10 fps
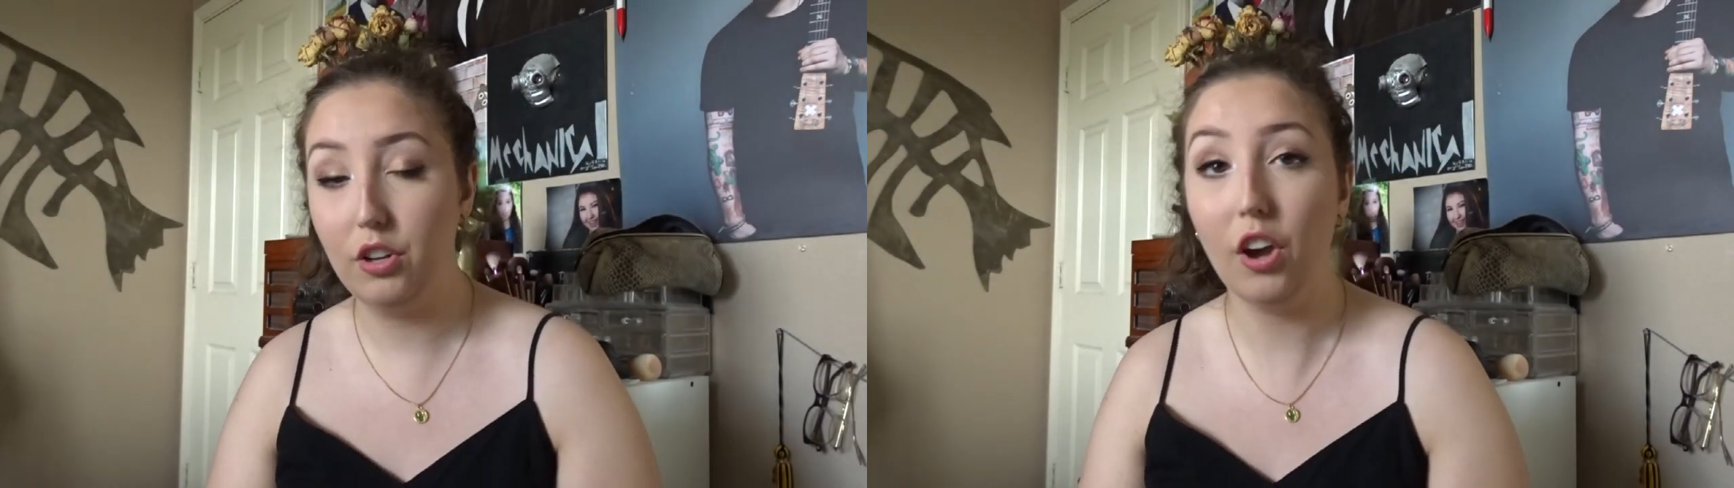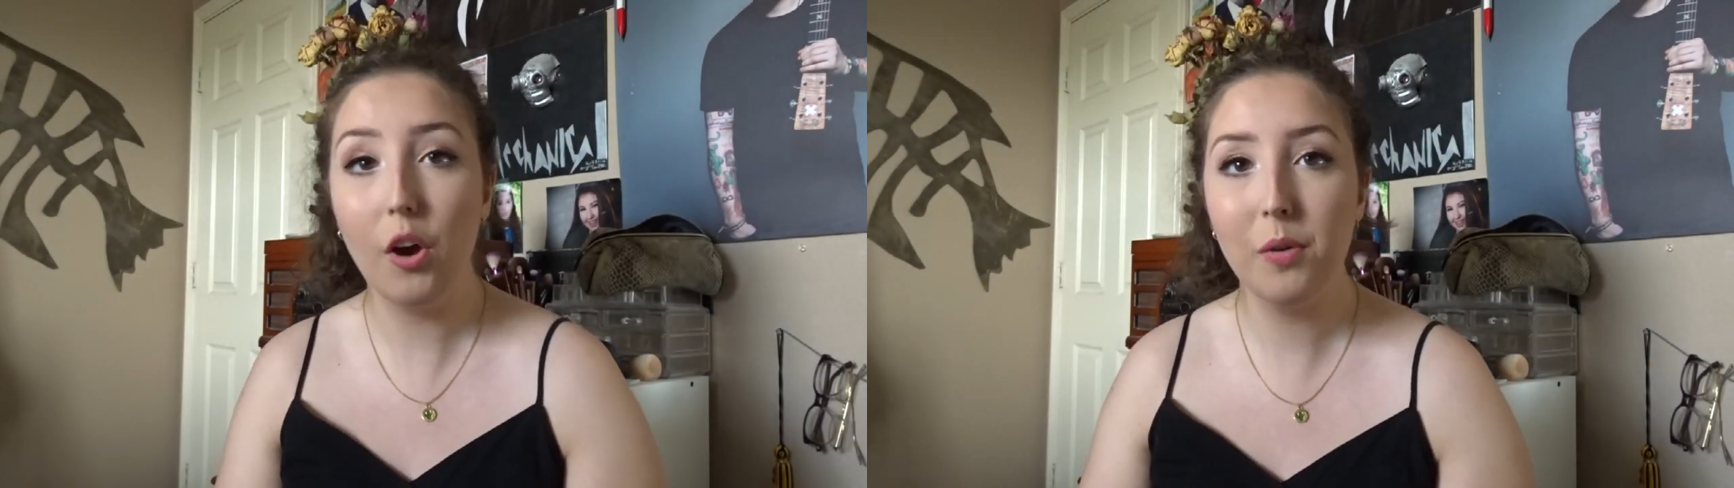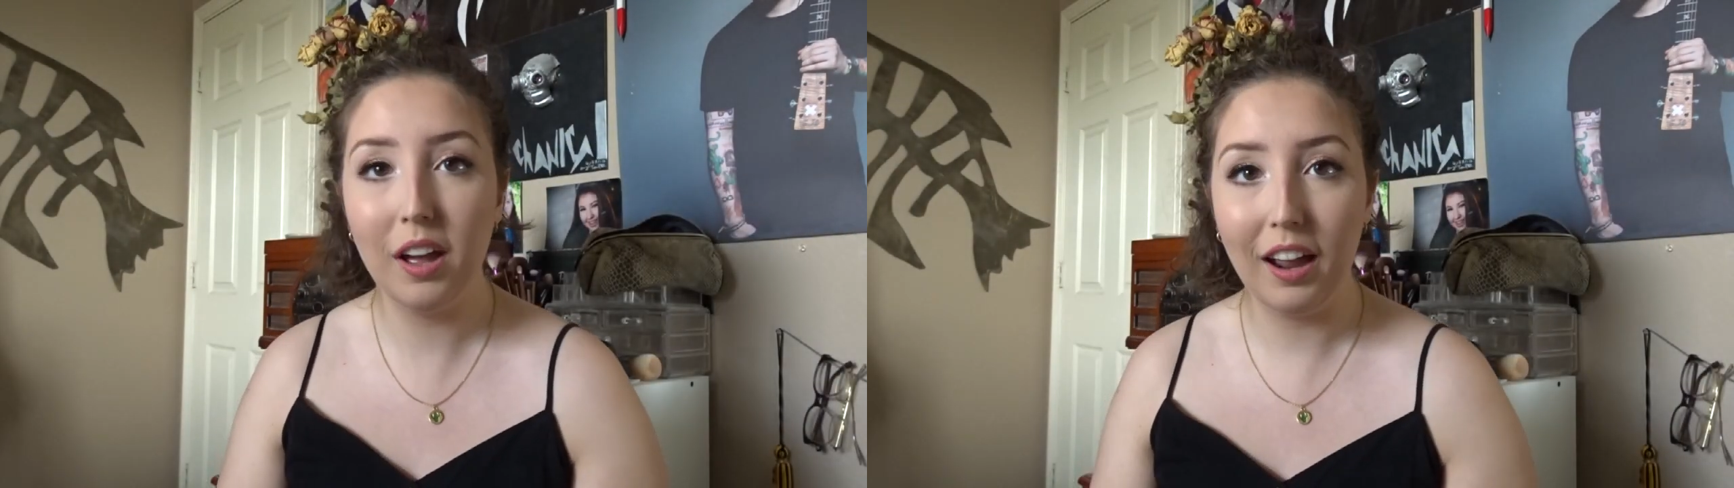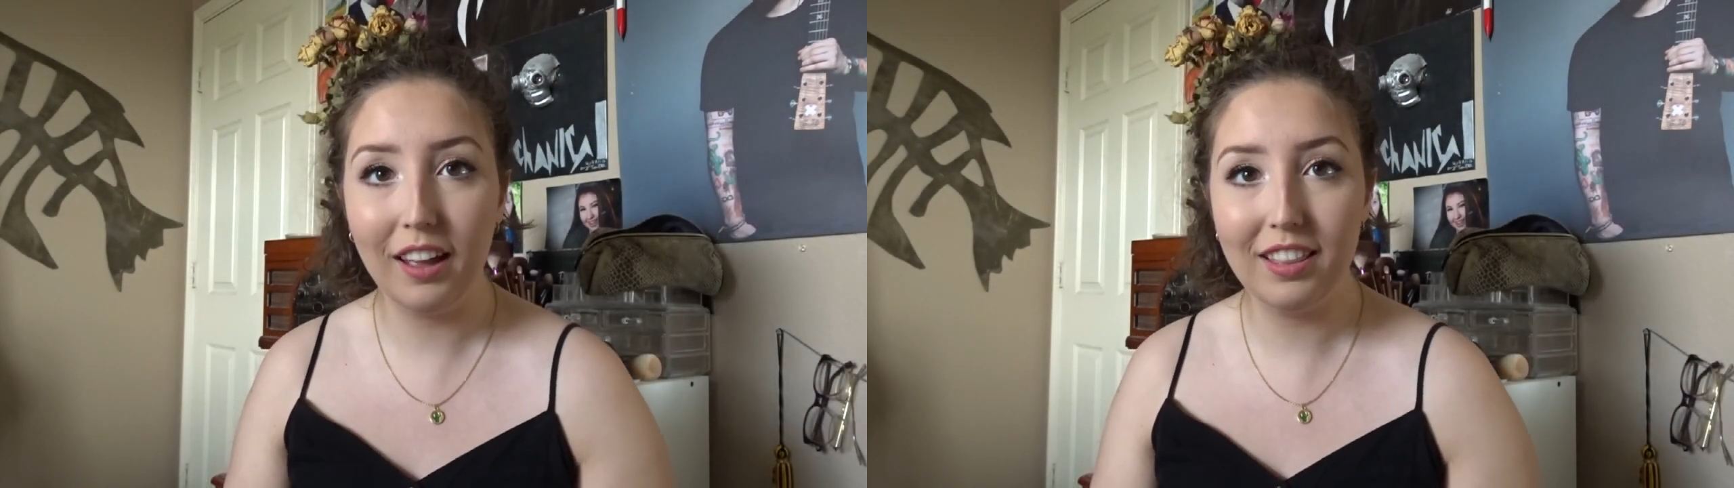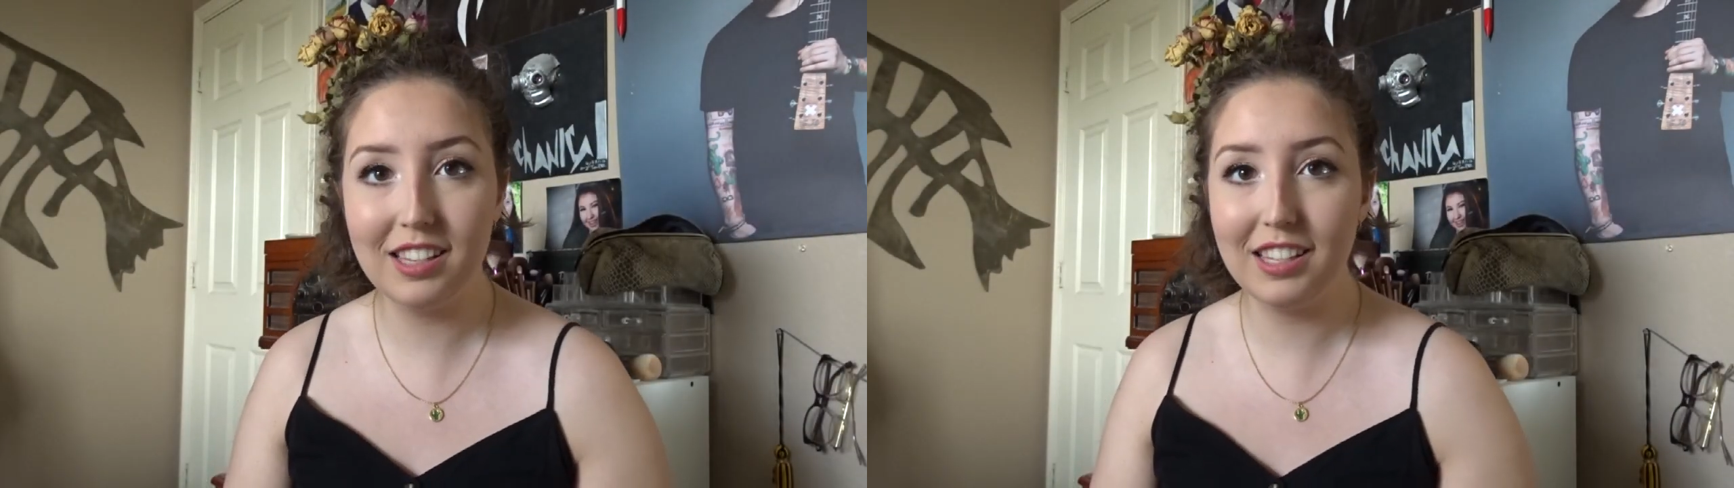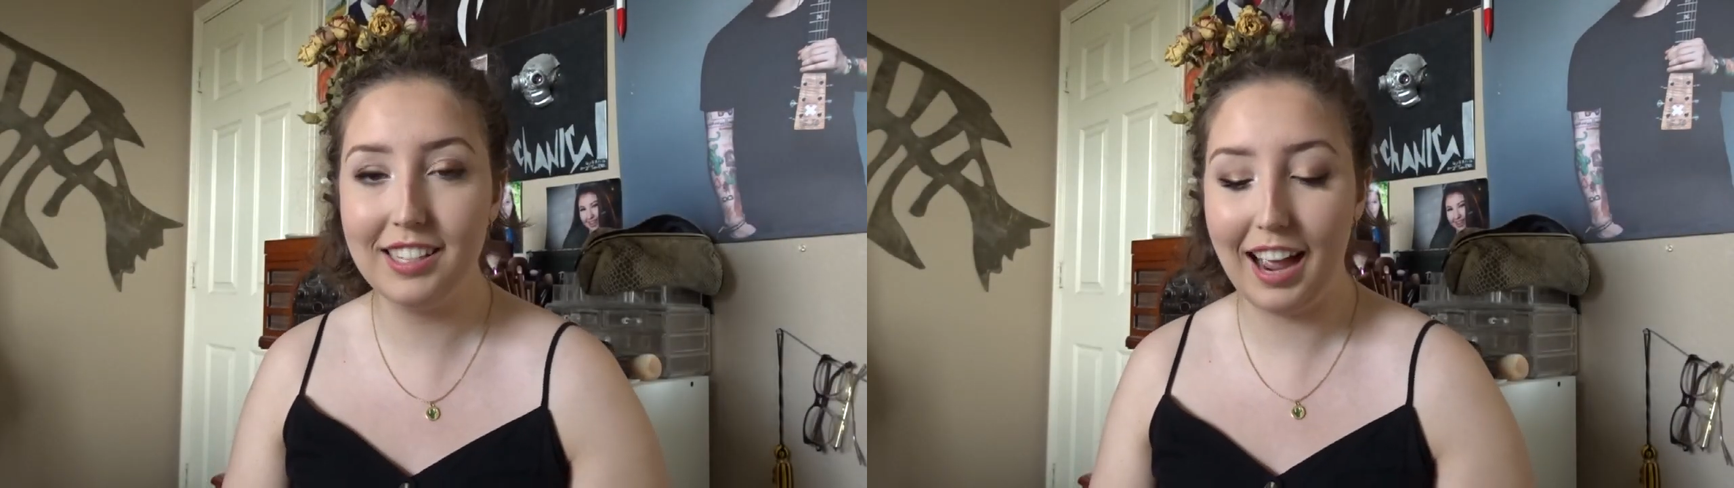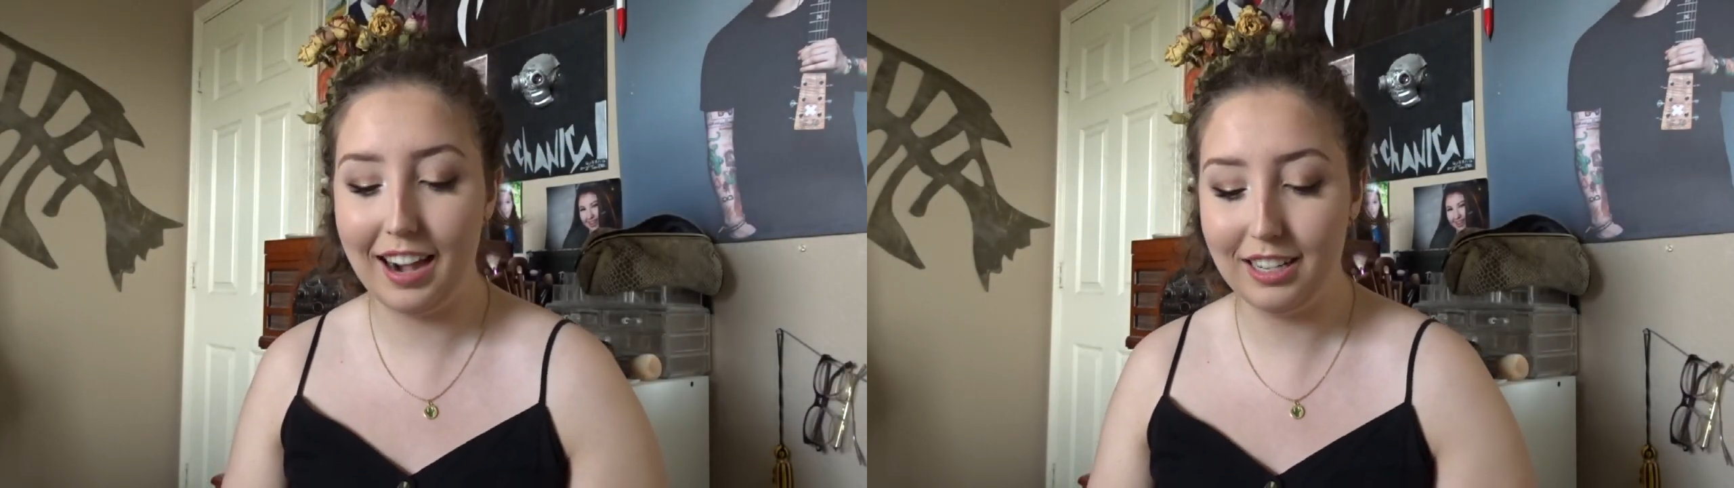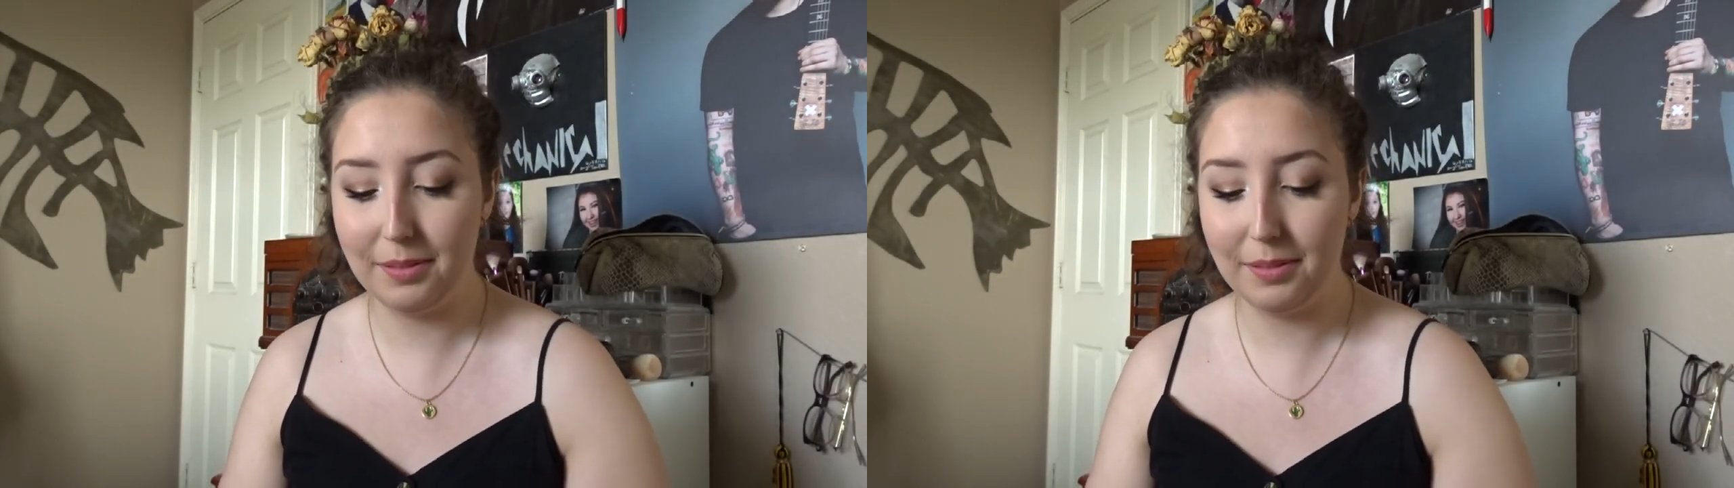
going this entire